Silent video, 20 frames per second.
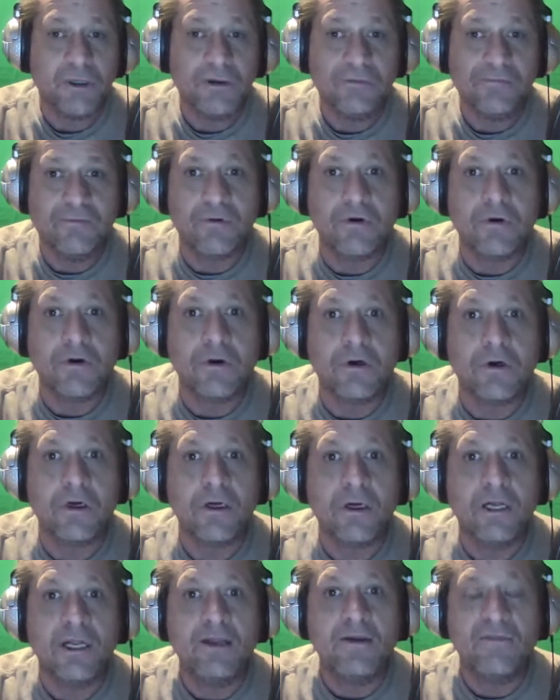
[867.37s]

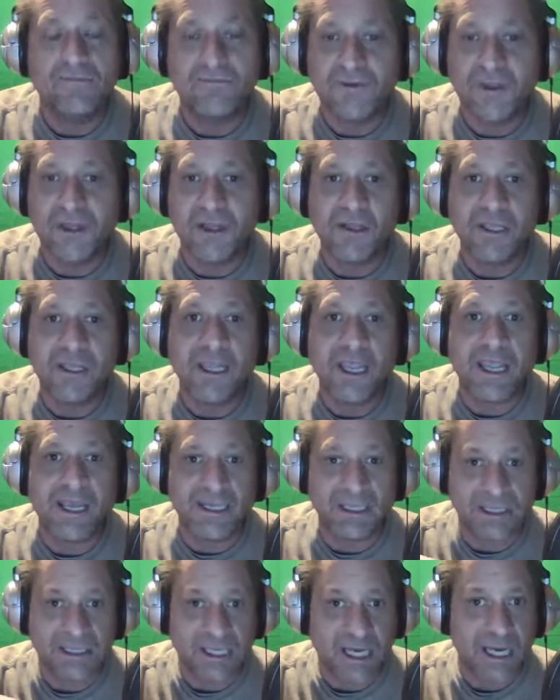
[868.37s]
for feeling
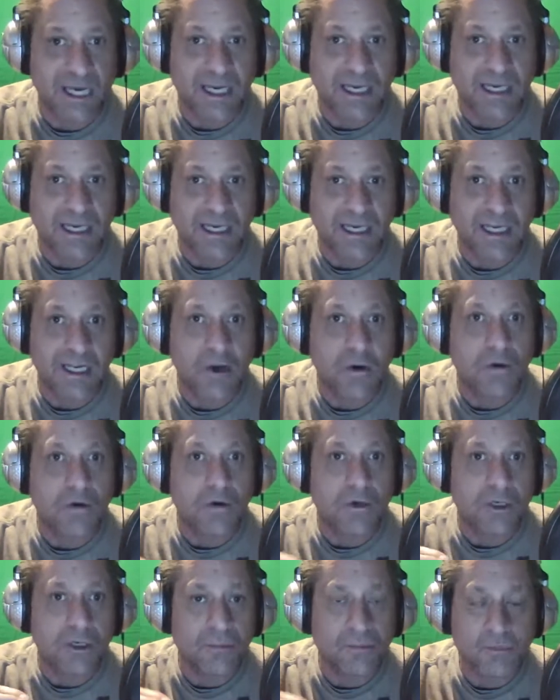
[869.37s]
anxiety
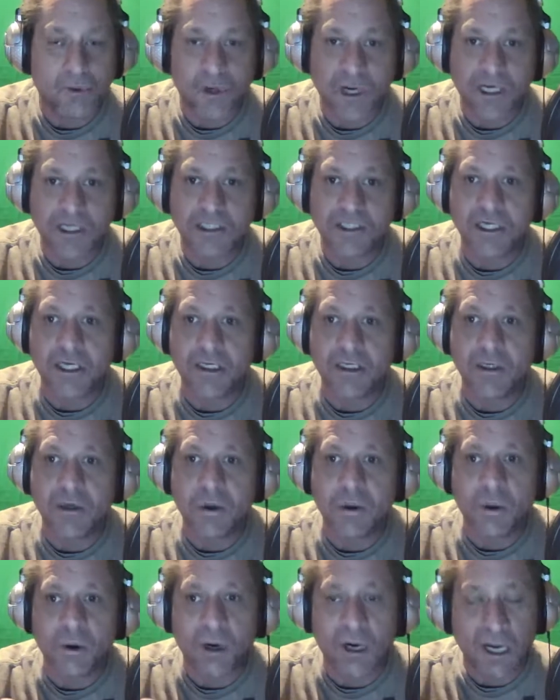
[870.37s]
or depression
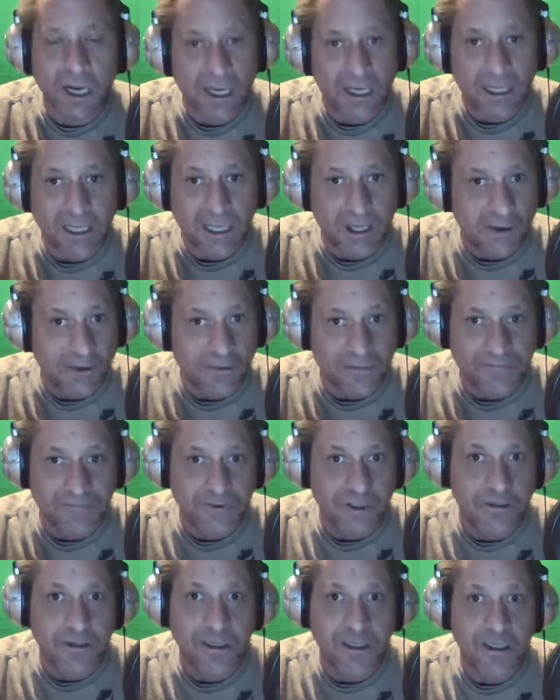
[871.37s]
or any other
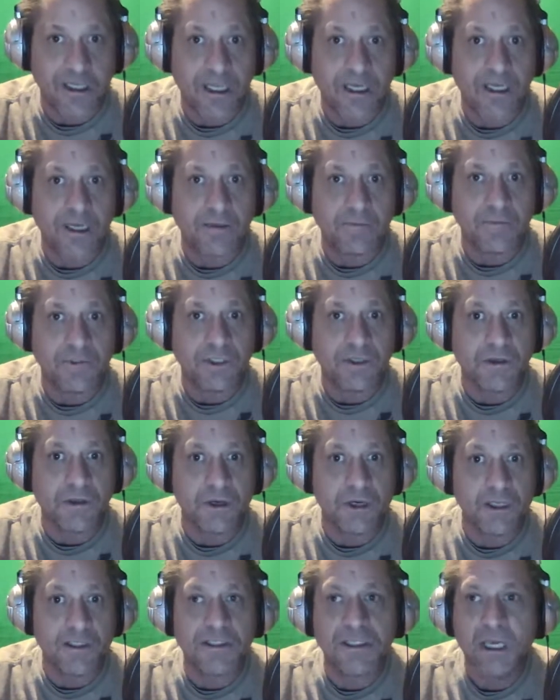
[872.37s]
feeling that comes
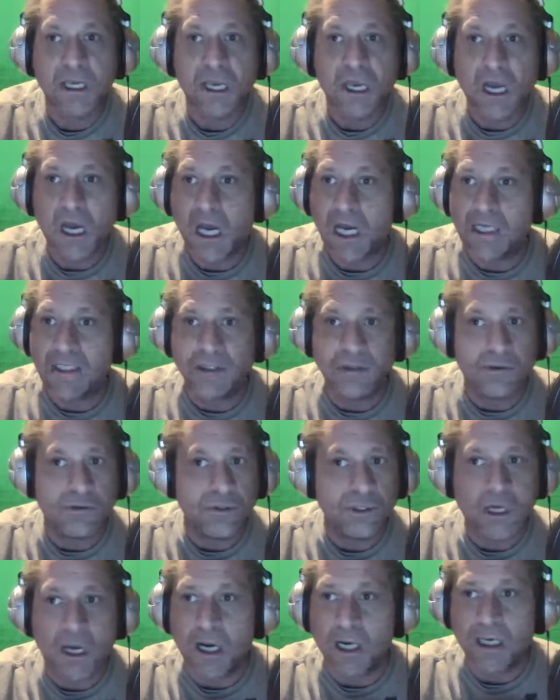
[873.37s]
across. I do
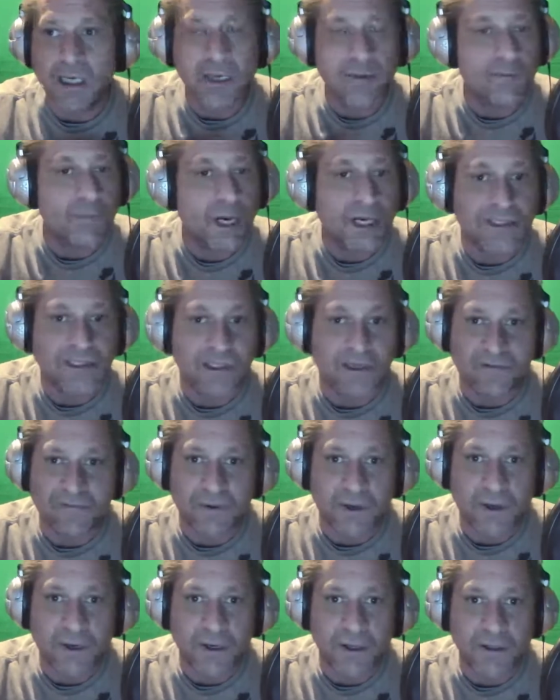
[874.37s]
not give
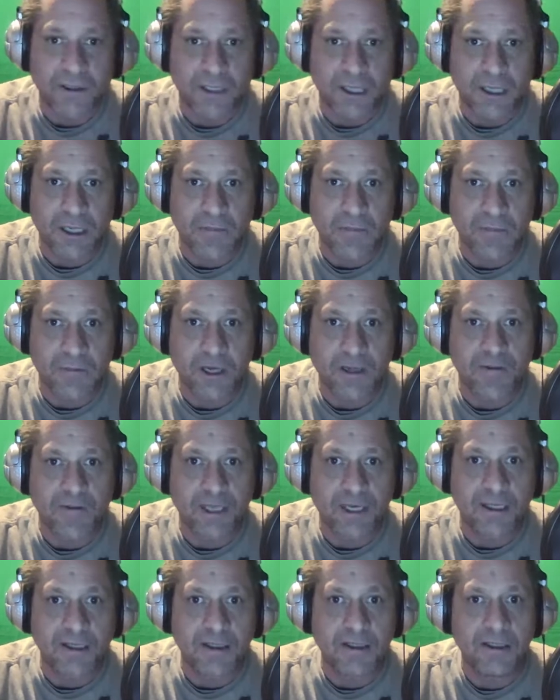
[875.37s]
myself a hard time about
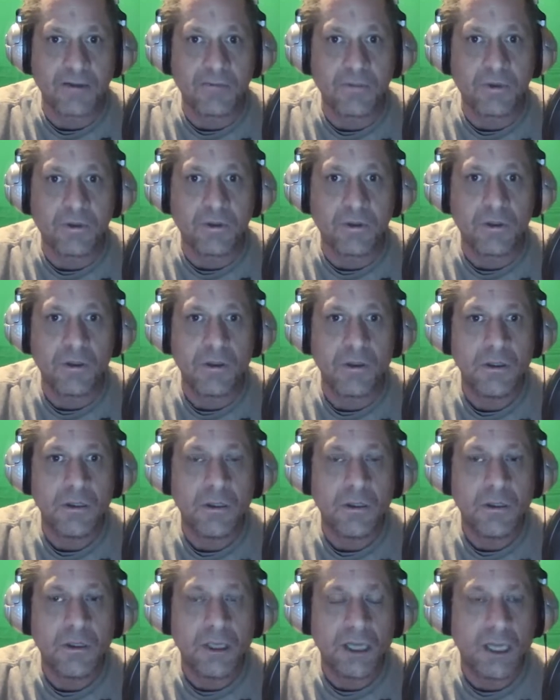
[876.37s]
that anymore.
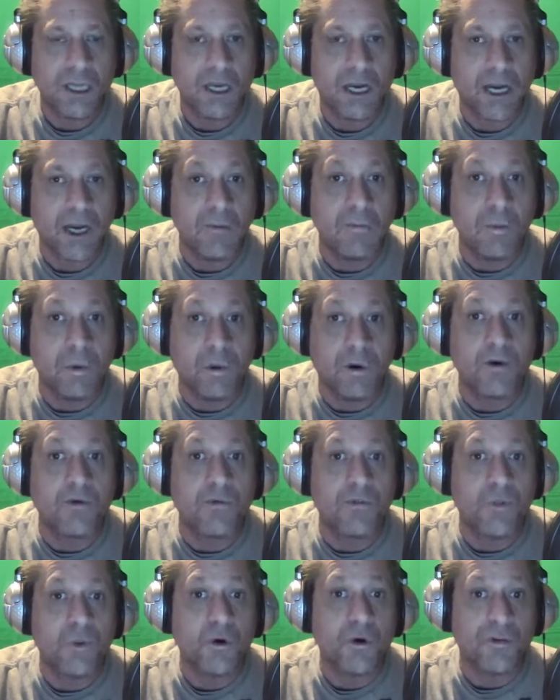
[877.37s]
Okay. I'm
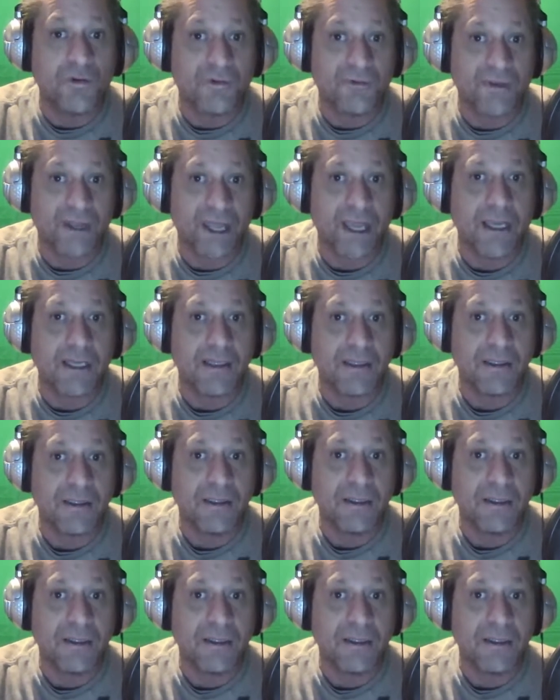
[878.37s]
worth more than that.